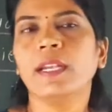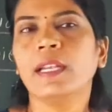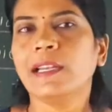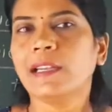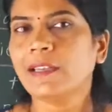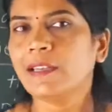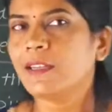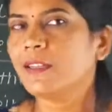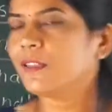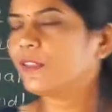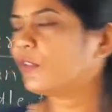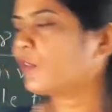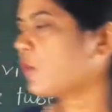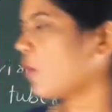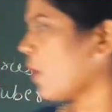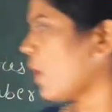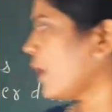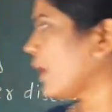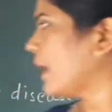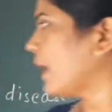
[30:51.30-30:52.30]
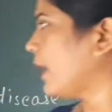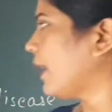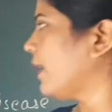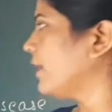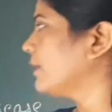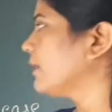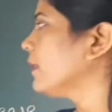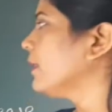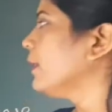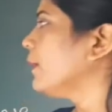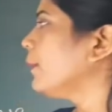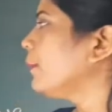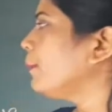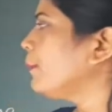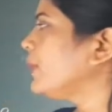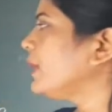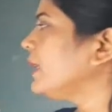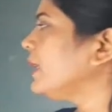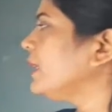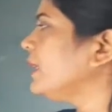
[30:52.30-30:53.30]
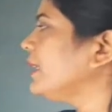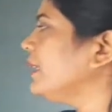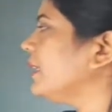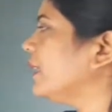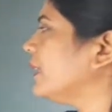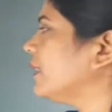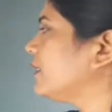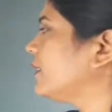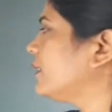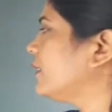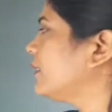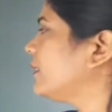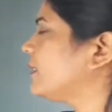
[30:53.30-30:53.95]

it is called as PST.